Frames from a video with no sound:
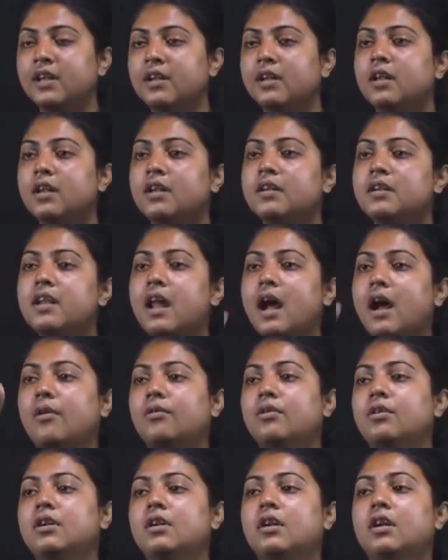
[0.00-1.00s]
Now
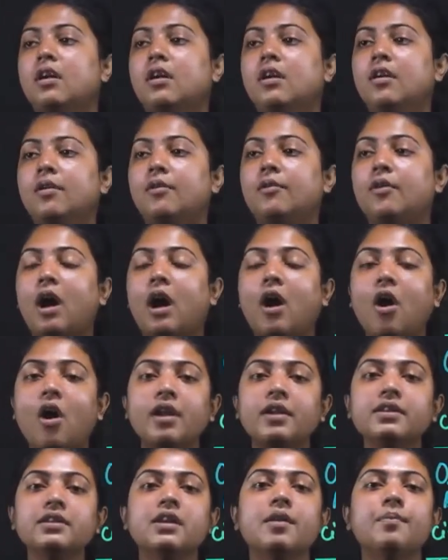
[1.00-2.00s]
on
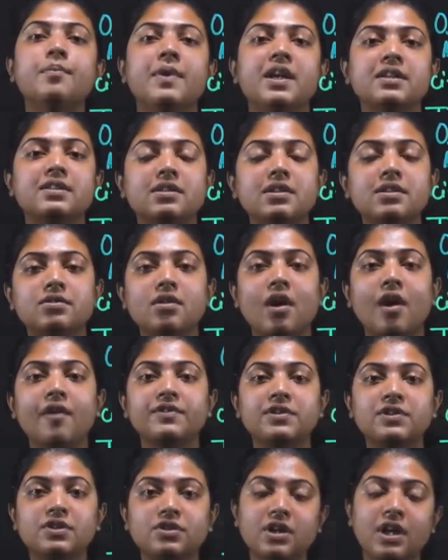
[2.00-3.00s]
the basis of
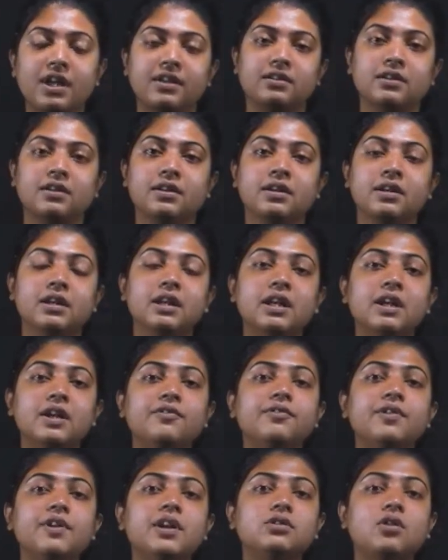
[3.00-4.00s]
strength, if
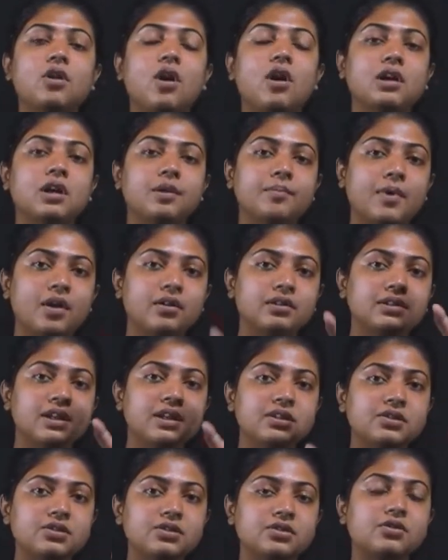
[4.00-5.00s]
we talk about
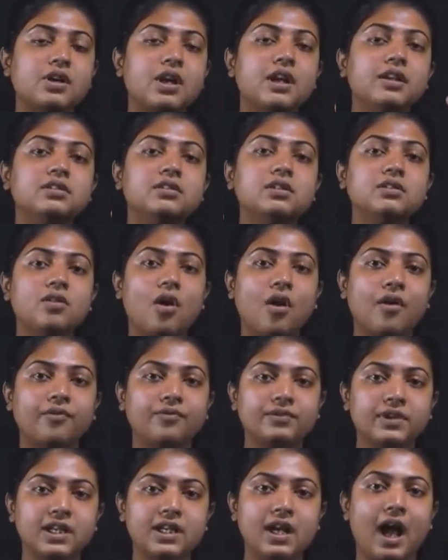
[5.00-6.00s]
the strength of
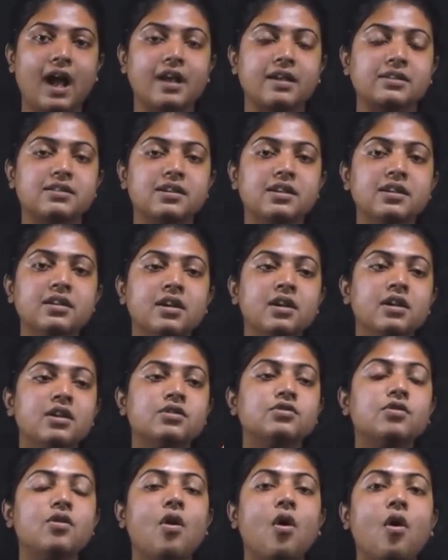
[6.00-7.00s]
the acid,
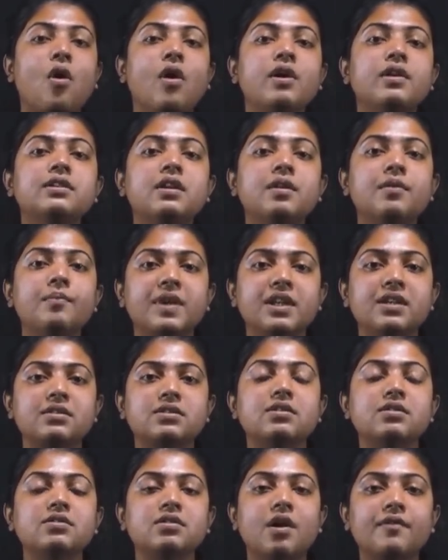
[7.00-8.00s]
so on the
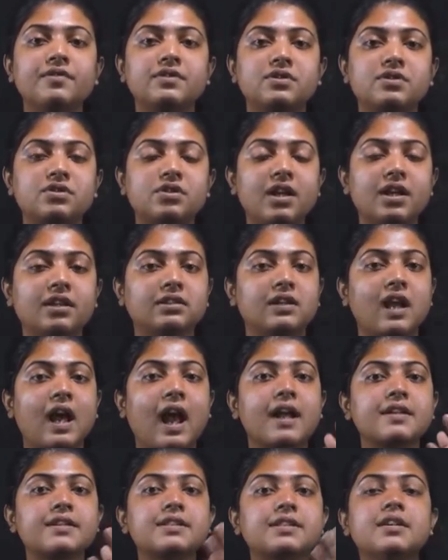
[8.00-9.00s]
basis of strength,
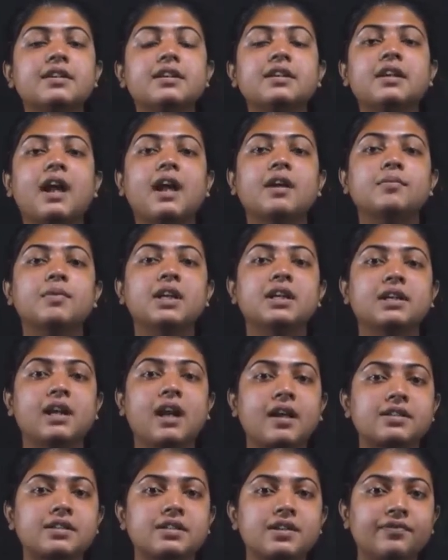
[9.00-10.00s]
acid can be
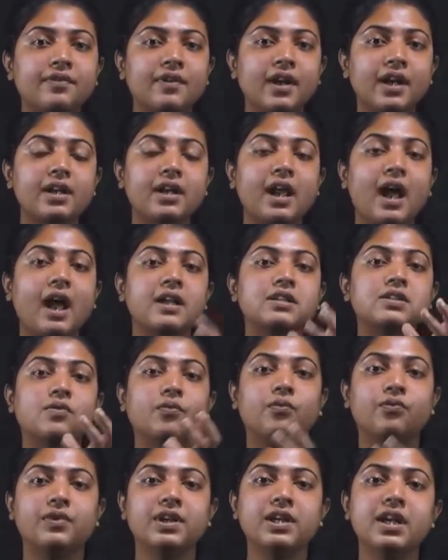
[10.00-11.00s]
classified as
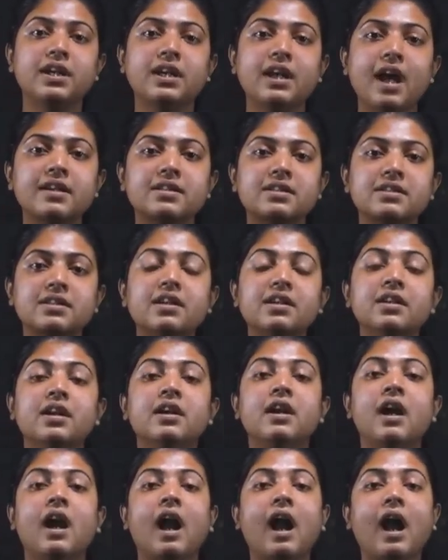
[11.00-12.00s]
weak acid
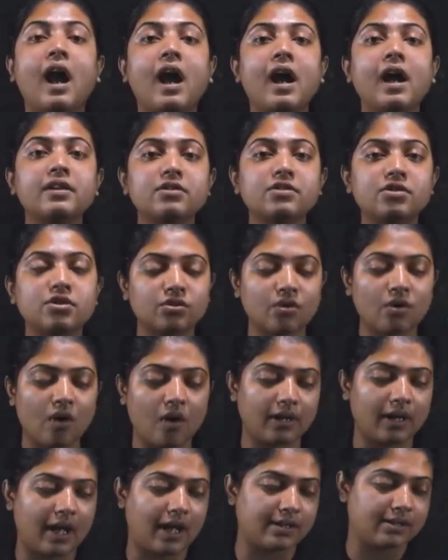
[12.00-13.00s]
and
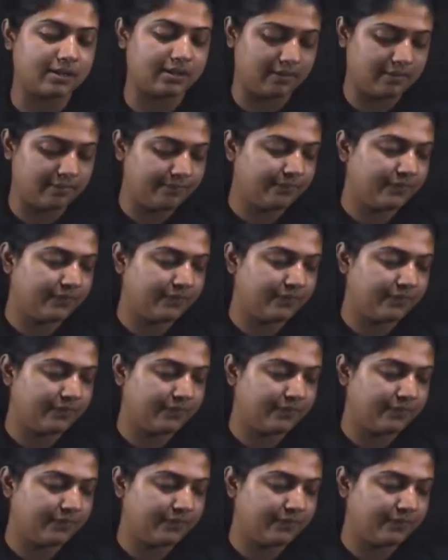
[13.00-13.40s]
strong acid.